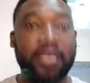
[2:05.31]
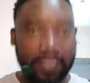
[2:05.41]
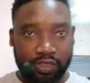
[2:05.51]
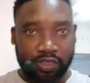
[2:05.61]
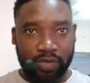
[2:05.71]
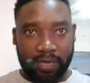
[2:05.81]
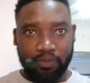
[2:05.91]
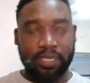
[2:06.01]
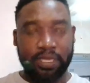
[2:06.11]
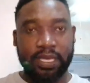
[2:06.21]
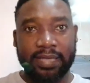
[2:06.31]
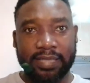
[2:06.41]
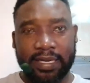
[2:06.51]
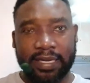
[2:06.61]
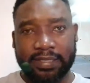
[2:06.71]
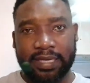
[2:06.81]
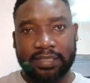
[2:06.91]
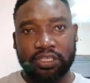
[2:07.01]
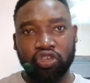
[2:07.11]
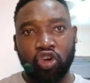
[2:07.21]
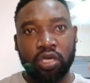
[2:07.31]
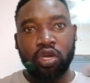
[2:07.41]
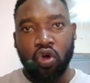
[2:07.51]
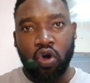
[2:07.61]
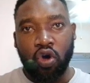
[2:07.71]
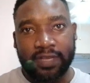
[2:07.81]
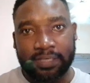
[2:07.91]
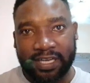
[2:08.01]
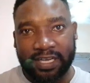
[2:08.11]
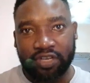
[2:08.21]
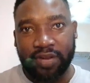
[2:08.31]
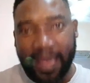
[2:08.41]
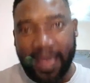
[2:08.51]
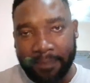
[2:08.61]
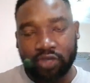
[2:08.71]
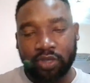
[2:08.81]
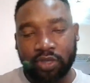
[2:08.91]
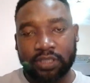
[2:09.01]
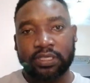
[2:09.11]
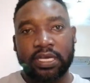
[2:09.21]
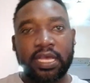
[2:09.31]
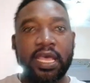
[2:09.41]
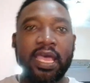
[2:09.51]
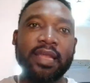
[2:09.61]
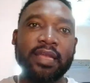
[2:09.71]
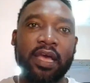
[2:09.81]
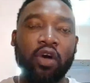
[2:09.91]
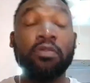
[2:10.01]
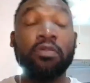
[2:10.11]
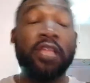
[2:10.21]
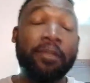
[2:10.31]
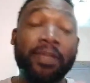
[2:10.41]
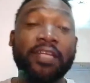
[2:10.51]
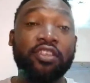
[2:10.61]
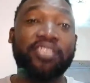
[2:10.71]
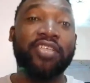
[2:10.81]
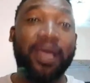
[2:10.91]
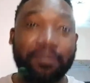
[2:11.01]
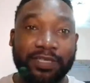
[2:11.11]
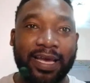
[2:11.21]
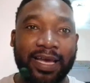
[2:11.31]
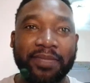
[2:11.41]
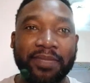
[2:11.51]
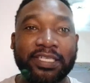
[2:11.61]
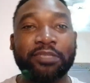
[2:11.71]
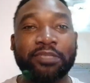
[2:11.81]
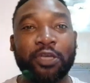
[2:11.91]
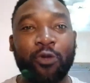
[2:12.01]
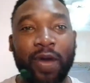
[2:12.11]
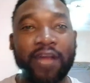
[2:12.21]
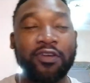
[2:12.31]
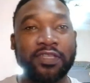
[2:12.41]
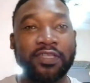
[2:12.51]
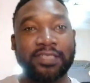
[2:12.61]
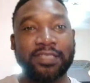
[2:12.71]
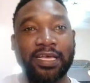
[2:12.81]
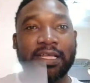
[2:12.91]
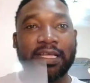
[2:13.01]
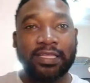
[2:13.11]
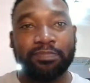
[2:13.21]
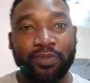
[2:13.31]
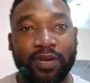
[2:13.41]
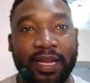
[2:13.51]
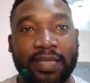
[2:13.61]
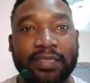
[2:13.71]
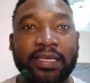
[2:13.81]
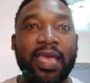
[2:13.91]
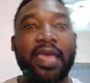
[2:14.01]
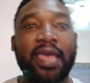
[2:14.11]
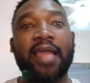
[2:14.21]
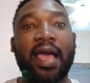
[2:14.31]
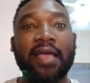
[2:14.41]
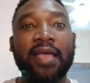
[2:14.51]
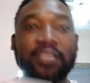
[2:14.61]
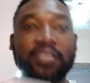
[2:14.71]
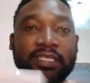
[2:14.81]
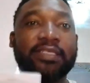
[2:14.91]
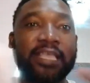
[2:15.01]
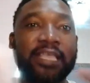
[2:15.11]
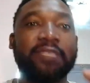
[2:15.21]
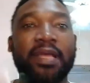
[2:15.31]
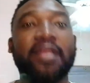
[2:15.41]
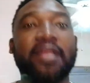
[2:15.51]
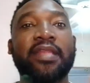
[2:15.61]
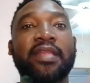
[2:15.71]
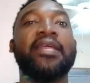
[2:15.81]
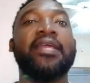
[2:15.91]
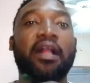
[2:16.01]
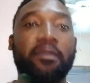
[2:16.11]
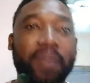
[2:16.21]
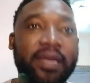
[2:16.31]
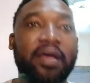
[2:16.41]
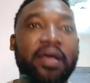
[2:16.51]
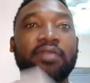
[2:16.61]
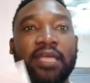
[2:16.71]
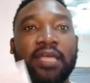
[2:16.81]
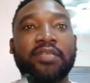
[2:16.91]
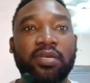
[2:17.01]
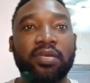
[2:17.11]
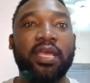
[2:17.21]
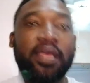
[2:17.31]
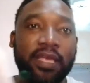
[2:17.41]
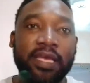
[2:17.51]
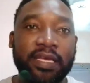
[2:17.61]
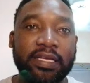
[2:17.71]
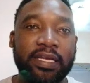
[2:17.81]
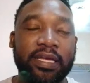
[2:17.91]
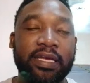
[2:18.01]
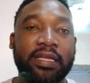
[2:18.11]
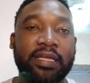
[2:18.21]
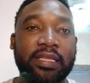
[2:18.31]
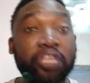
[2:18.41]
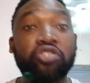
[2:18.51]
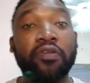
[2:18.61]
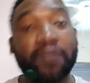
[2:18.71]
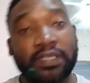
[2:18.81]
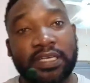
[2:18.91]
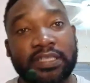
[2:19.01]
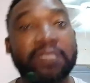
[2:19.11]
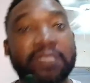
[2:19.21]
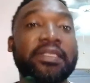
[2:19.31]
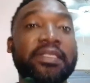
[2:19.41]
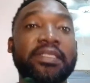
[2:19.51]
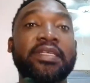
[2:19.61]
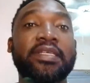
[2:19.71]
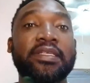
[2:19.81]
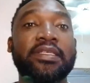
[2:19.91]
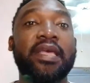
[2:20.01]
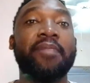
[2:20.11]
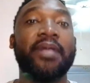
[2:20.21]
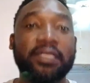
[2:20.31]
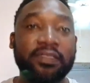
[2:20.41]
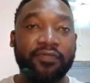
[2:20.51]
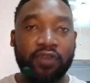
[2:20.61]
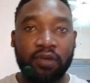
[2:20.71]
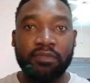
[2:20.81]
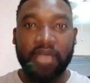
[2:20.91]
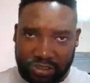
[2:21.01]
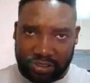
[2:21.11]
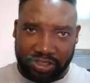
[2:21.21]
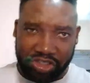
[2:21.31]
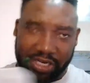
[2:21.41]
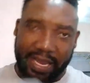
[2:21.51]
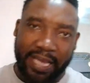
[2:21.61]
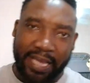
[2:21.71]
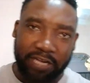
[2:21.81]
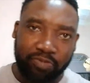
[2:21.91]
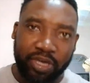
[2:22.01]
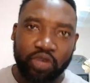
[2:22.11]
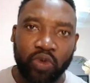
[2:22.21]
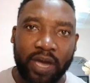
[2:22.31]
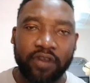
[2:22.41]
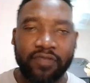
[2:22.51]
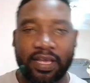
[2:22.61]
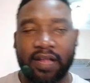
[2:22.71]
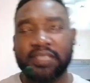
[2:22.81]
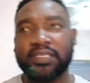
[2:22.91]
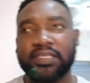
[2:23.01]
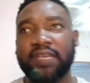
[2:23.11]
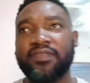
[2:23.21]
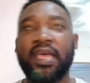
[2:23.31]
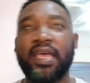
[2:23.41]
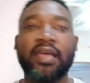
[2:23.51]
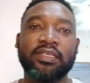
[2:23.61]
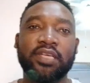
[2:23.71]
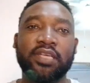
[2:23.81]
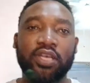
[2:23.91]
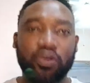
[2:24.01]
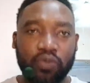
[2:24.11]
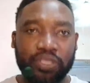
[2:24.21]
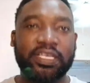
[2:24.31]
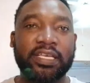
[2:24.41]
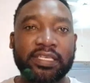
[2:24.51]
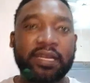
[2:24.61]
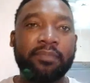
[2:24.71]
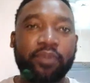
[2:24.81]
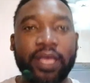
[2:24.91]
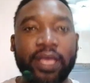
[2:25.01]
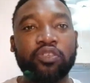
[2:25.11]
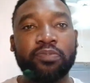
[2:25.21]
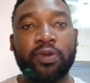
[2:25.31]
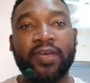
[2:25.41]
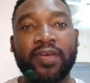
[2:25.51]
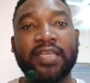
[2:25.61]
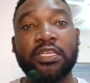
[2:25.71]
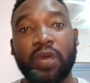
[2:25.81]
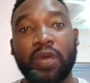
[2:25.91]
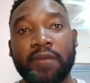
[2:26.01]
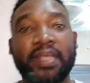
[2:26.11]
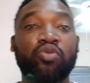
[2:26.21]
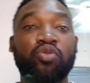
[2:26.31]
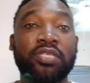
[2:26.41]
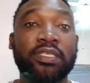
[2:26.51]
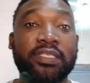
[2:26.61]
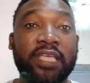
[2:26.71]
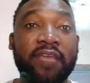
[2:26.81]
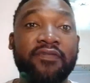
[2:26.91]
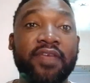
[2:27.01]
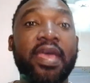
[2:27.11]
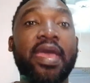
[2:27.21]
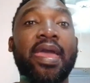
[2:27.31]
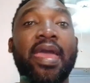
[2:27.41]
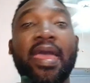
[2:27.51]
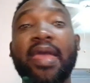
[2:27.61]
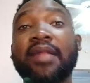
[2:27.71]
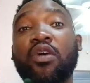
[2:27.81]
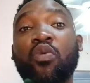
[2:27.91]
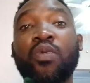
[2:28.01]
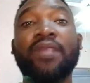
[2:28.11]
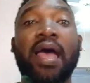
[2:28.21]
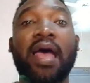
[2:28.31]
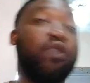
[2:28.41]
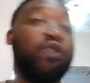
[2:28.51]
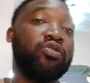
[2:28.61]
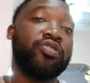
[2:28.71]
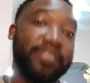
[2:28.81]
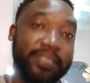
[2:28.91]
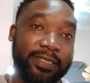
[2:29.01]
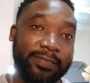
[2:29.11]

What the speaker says: That's what I'm looking at and touching on this particular episode. And on that particular chapter, I'm in chapter 1 of this booklet. And I just explained the legal background that, the issue of risk assessments is emanating from Section 8.1 of the Health and Safety Act, which says an employer has to provide a workplace which is safe and without risk.